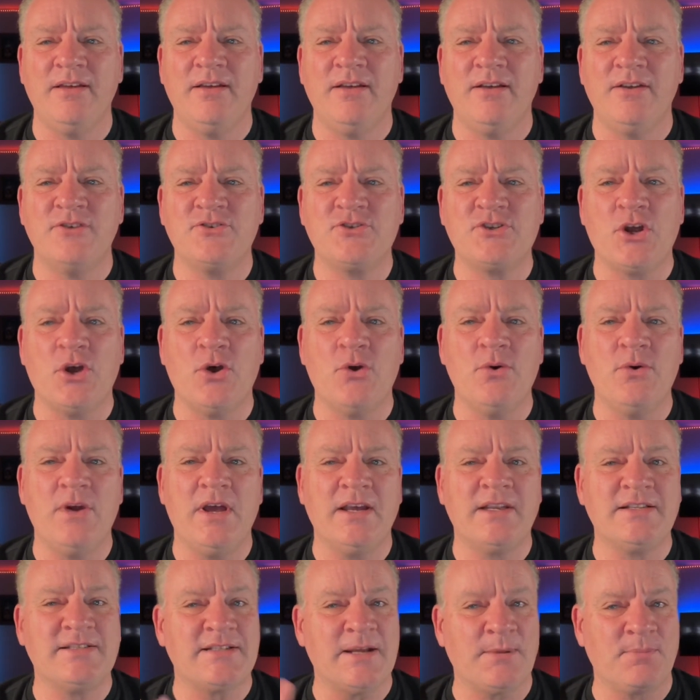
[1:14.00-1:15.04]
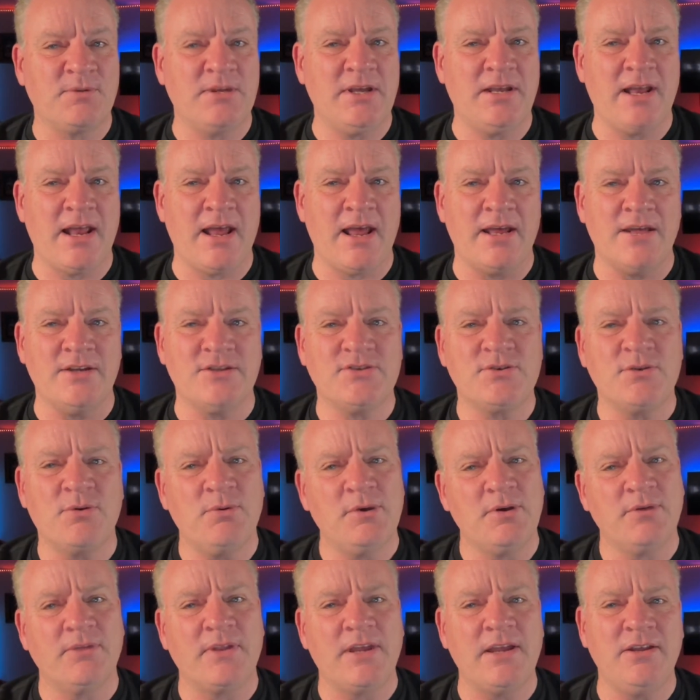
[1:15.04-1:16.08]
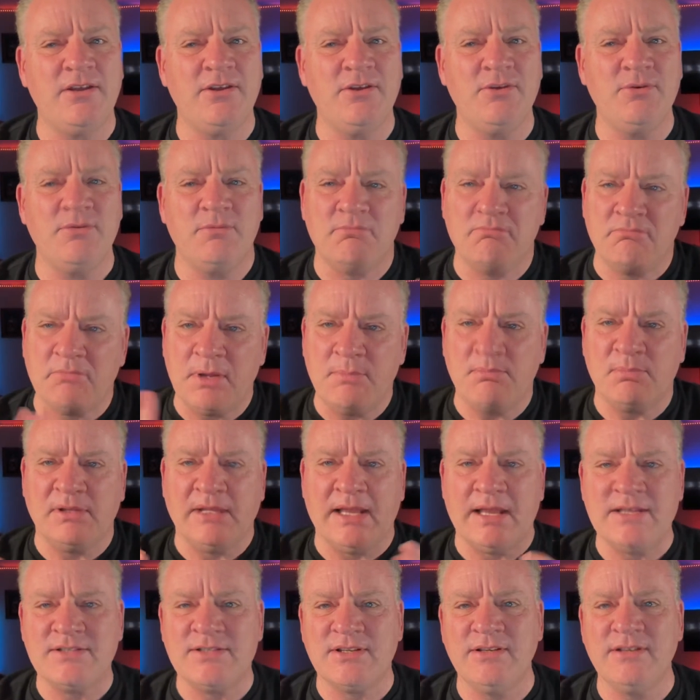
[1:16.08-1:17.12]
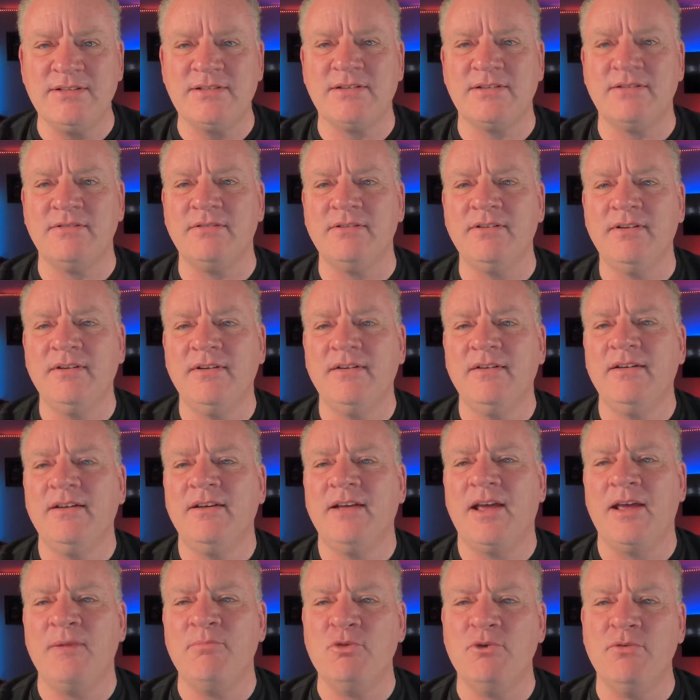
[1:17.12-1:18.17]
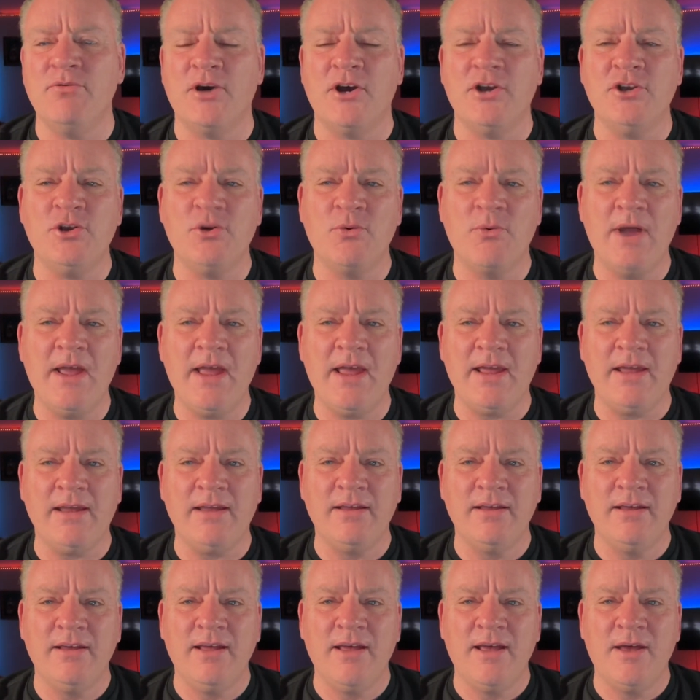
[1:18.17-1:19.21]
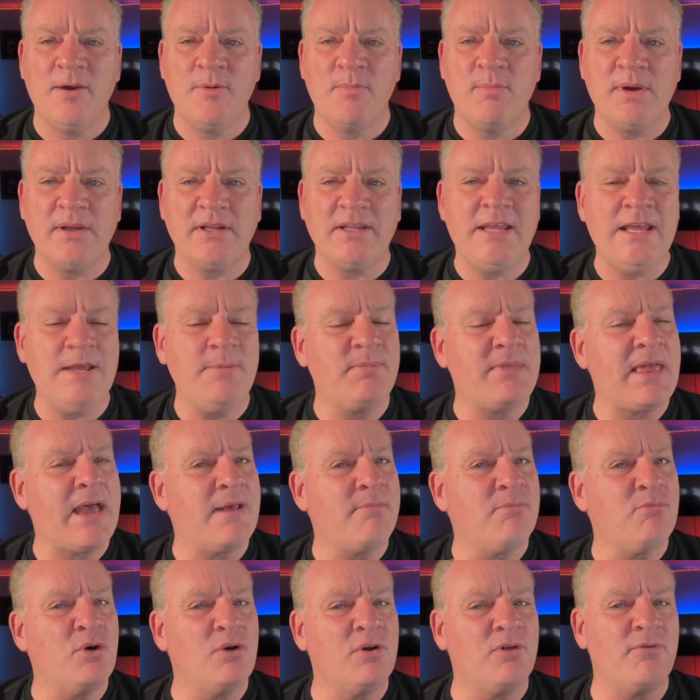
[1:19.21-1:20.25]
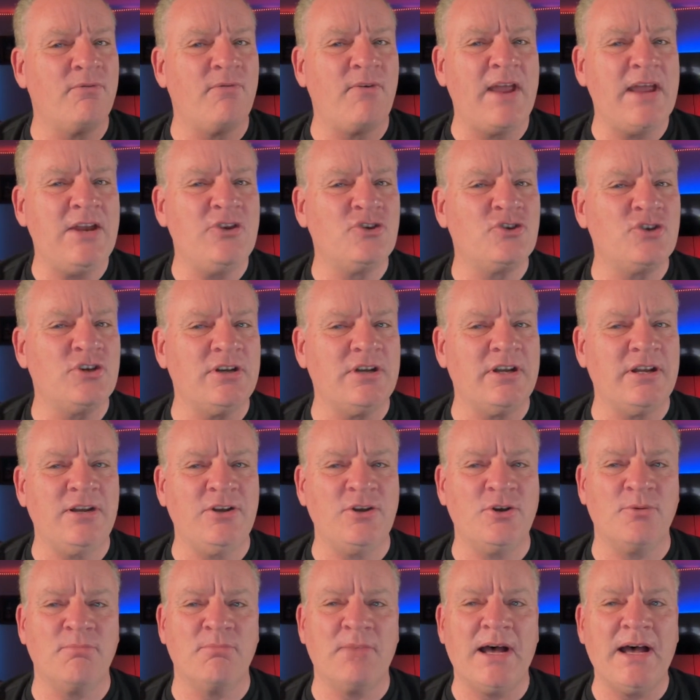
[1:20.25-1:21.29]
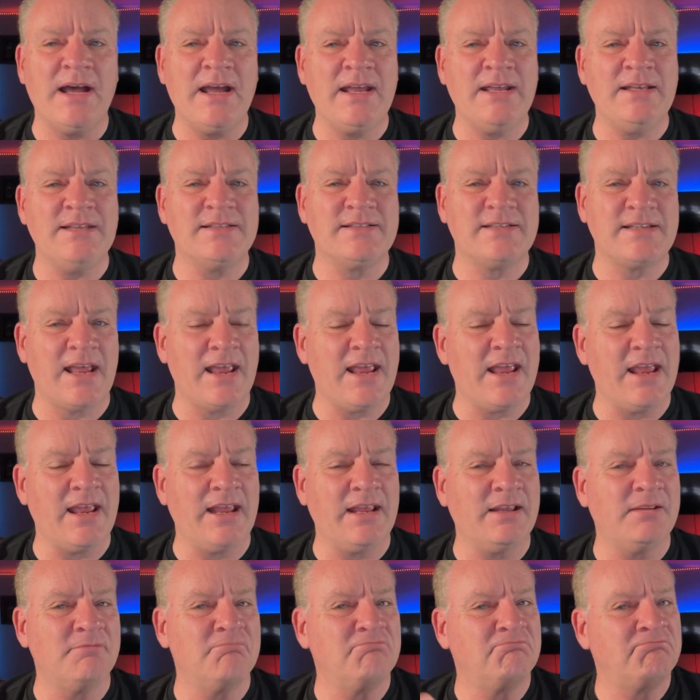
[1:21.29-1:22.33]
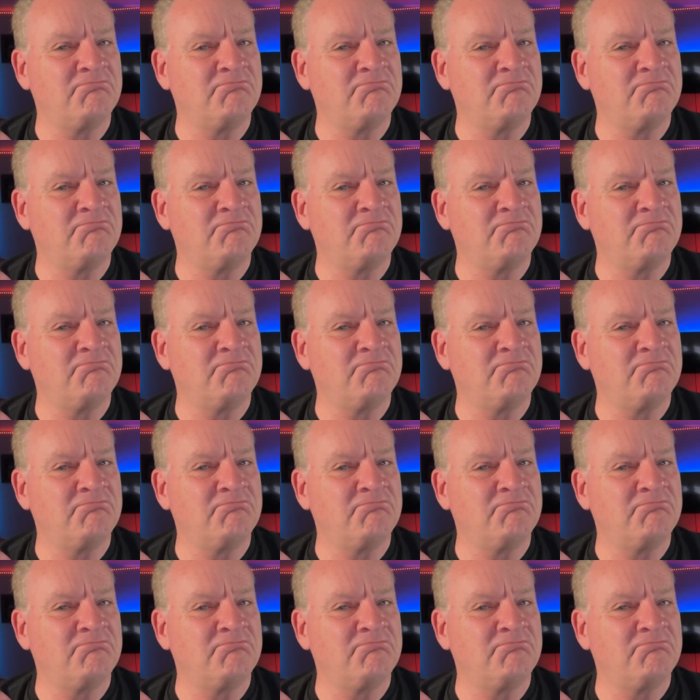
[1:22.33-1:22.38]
So accept it as, oh, thank you, and be pleasant and move on your way. But keep that motivation in your mind saying,